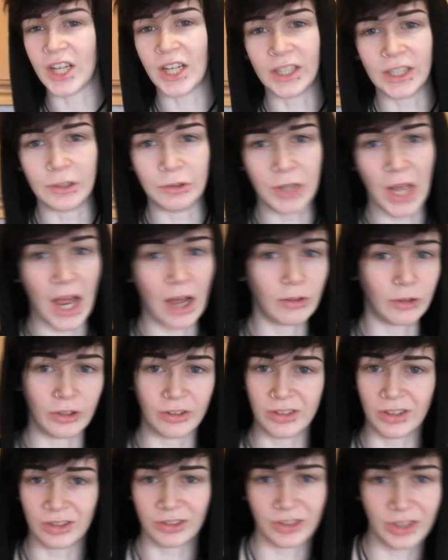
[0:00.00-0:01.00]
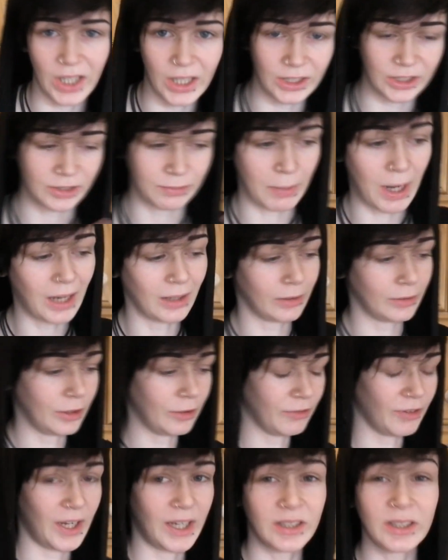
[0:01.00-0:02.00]
take you down as long as you got a smile on
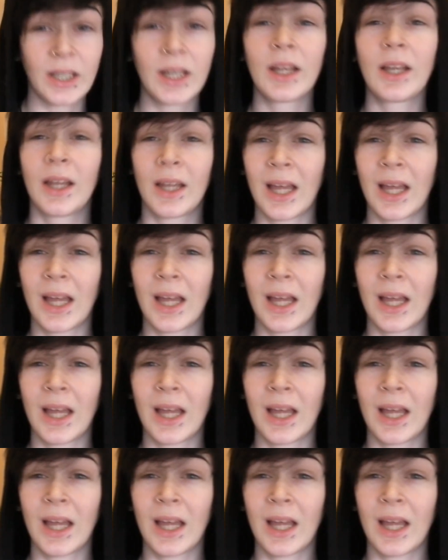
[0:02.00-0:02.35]
your face.